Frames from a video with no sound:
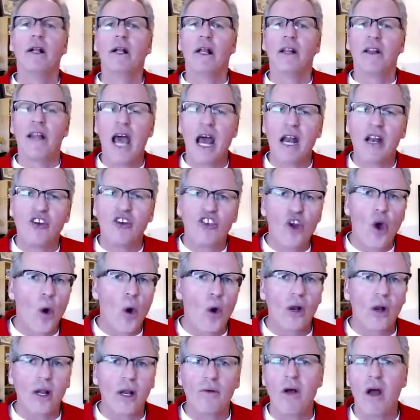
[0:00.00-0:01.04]
that is
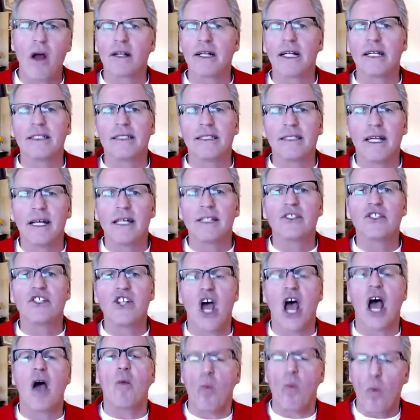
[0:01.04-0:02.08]
totally wrong. That does
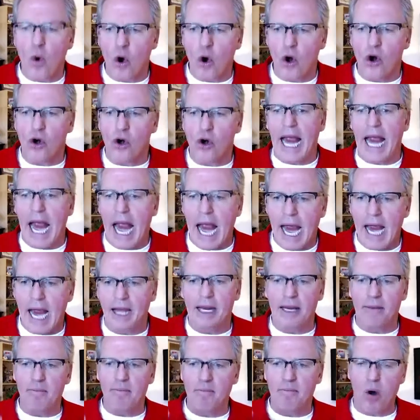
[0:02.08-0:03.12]
not work
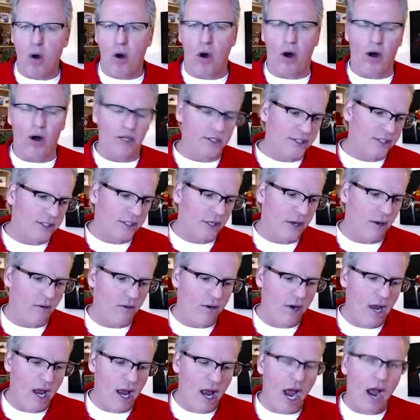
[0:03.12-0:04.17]
anymore.
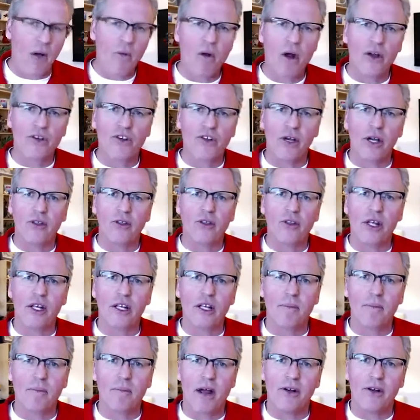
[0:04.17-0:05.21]
So I want you to think
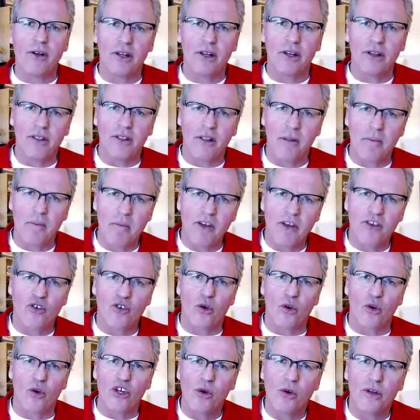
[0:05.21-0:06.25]
about the
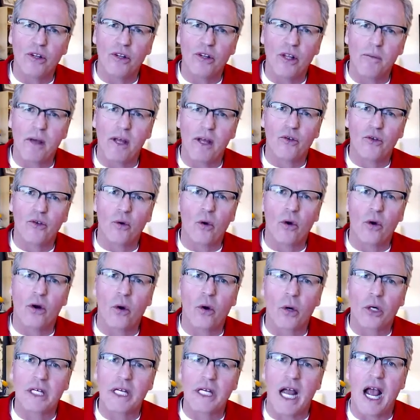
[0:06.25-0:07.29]
mentor. You are the mentor
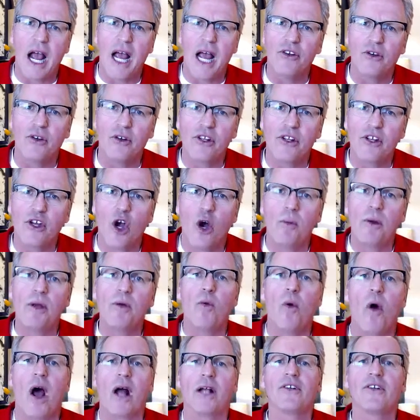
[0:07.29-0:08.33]
or guide. You're the
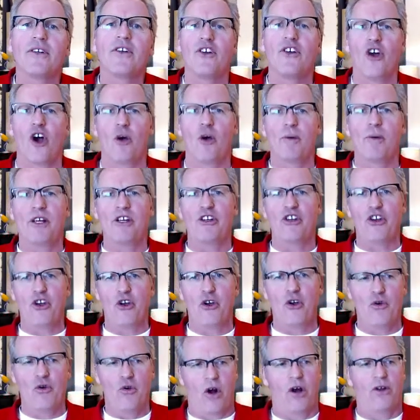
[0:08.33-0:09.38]
Obi-Wan Kenobi.
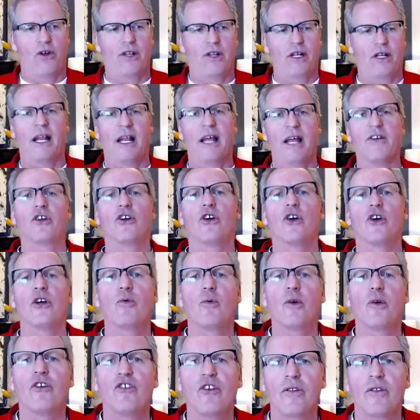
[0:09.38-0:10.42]
You are the Glenda
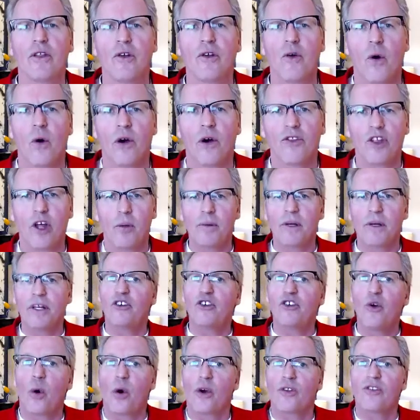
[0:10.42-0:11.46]
Goodwitch of the North, helping
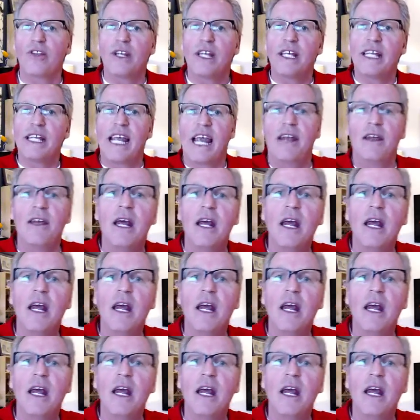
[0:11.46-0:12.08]
Dorothy get